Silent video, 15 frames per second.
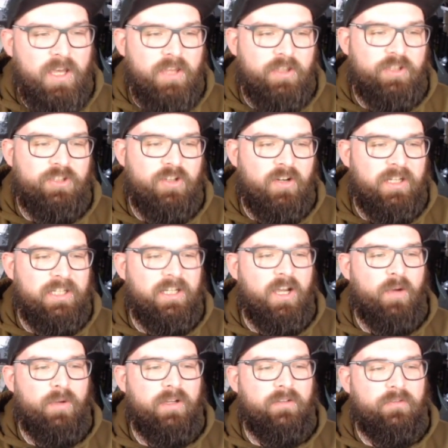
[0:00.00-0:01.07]
The shiny
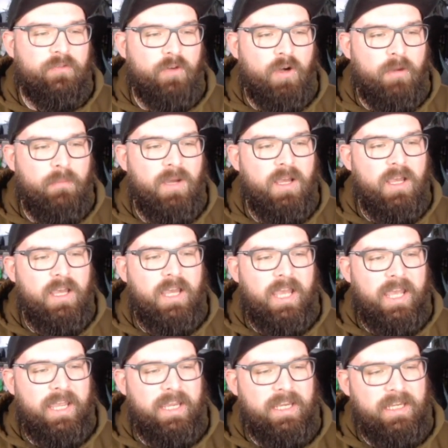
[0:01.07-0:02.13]
going from
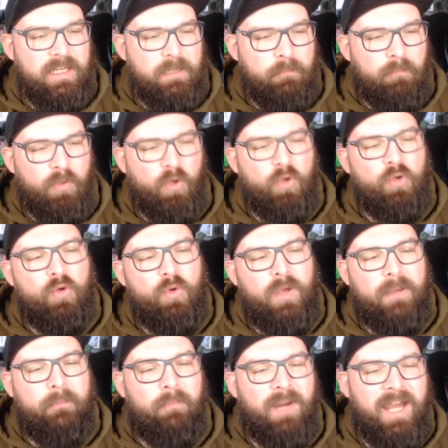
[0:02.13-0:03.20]
a blue
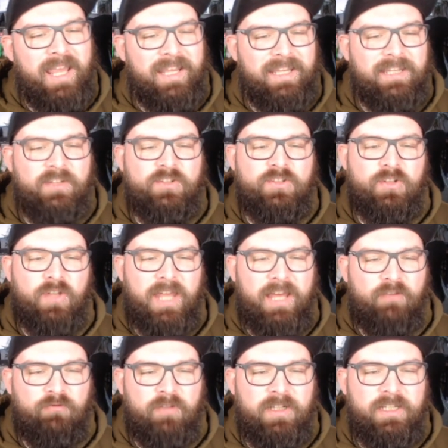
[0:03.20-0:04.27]
and black into that
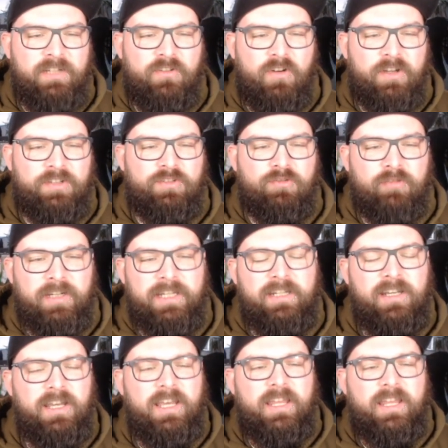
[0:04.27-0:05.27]
really nice green.